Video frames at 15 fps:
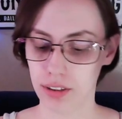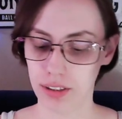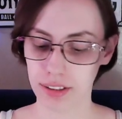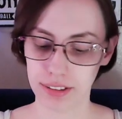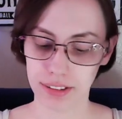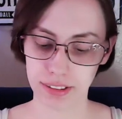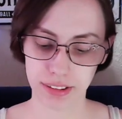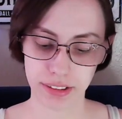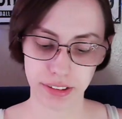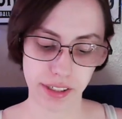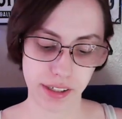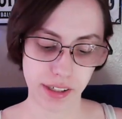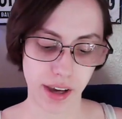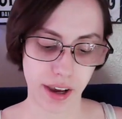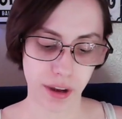to see
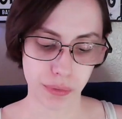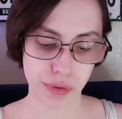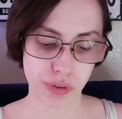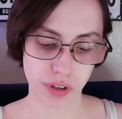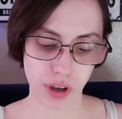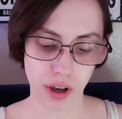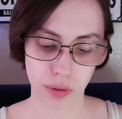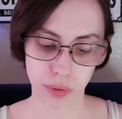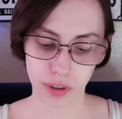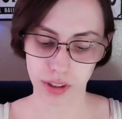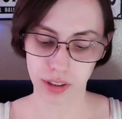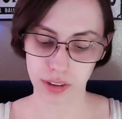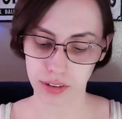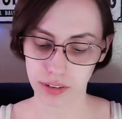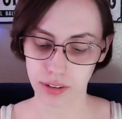how
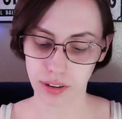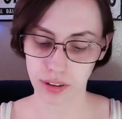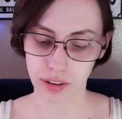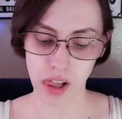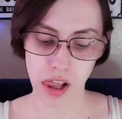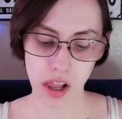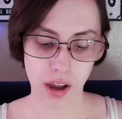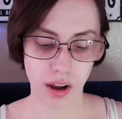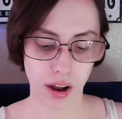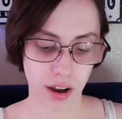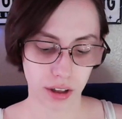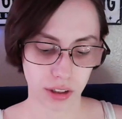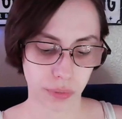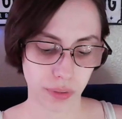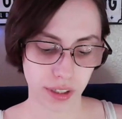Samhain,
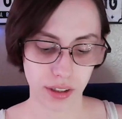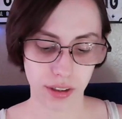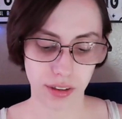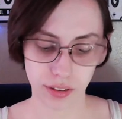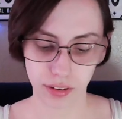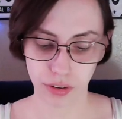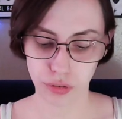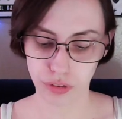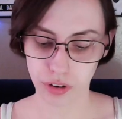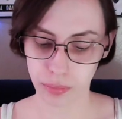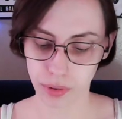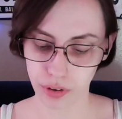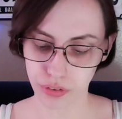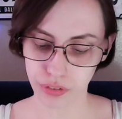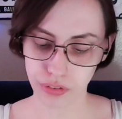Halloween, and November
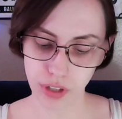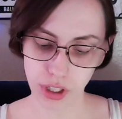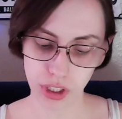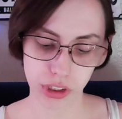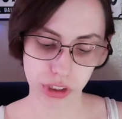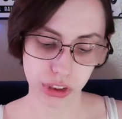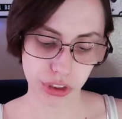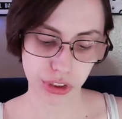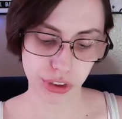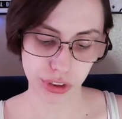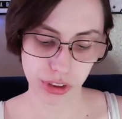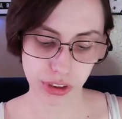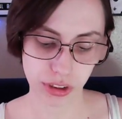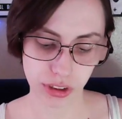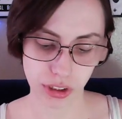1st
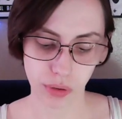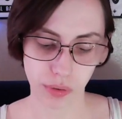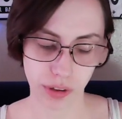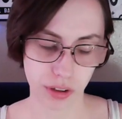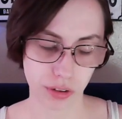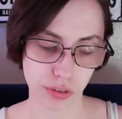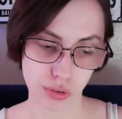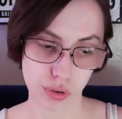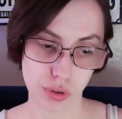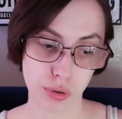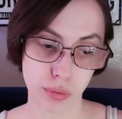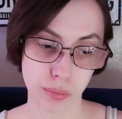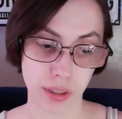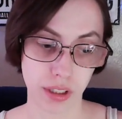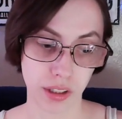is going to
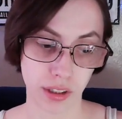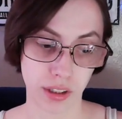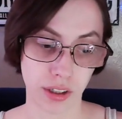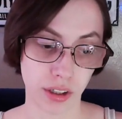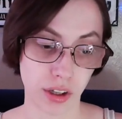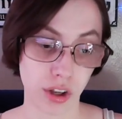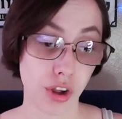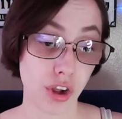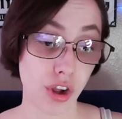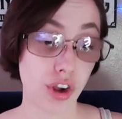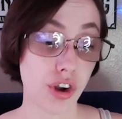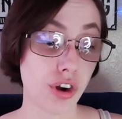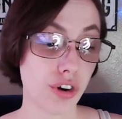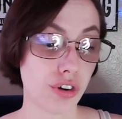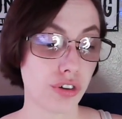be
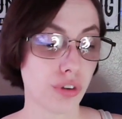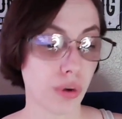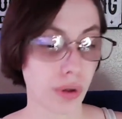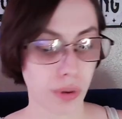for the